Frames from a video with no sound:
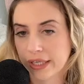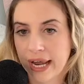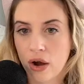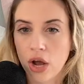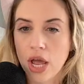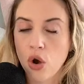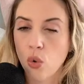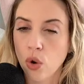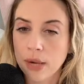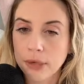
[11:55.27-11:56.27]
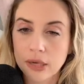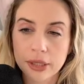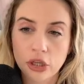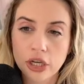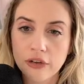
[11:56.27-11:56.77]
Now, what I'm going to
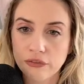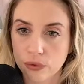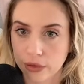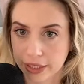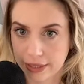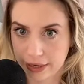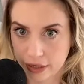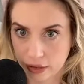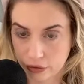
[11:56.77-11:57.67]
be looking for in there,